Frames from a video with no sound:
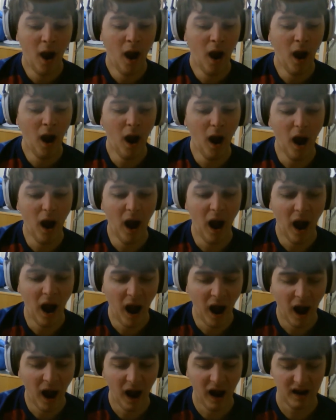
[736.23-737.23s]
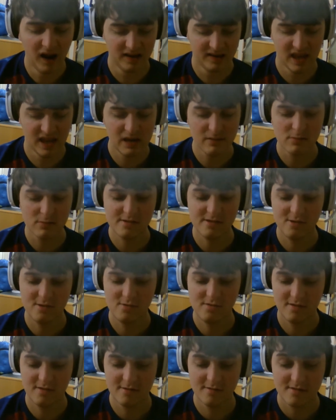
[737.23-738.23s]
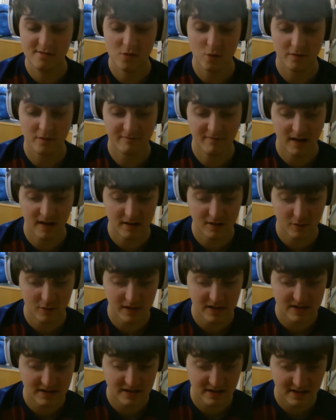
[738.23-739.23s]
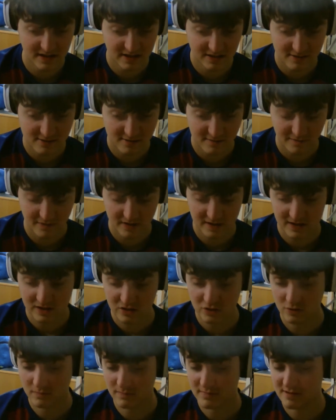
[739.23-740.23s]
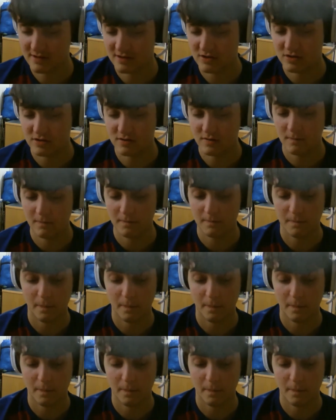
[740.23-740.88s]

Enable users to evaluate its financial position,